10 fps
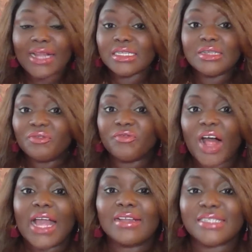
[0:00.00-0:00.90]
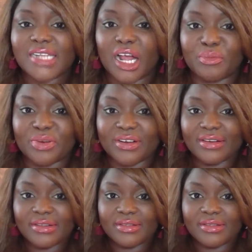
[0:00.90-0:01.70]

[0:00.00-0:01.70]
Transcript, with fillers: didn't find cyber.